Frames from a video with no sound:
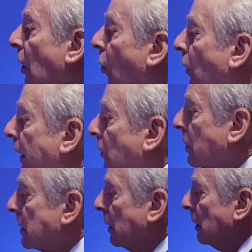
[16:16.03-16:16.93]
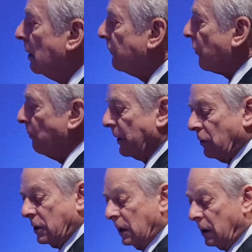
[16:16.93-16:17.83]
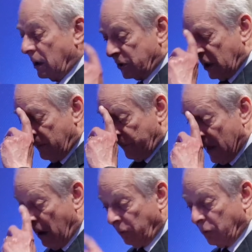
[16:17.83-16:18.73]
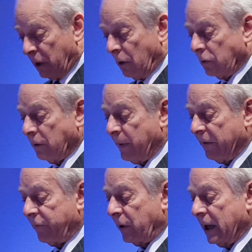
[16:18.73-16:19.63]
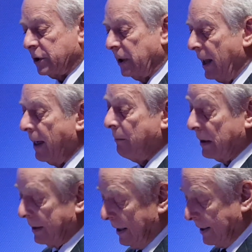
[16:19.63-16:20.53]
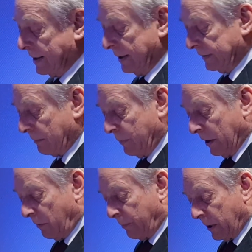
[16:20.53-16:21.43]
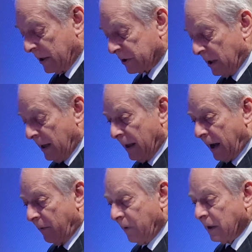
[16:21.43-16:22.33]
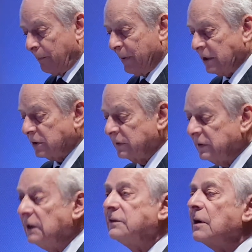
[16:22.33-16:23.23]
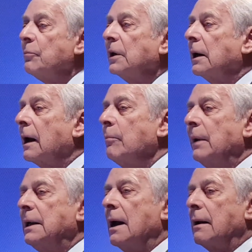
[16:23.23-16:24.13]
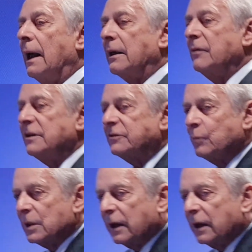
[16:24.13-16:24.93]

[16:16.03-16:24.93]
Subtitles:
whole aorta, from aortic arch down to the aortic bifurcation. But it is a big operation. And when the patient sees something can be done like this with a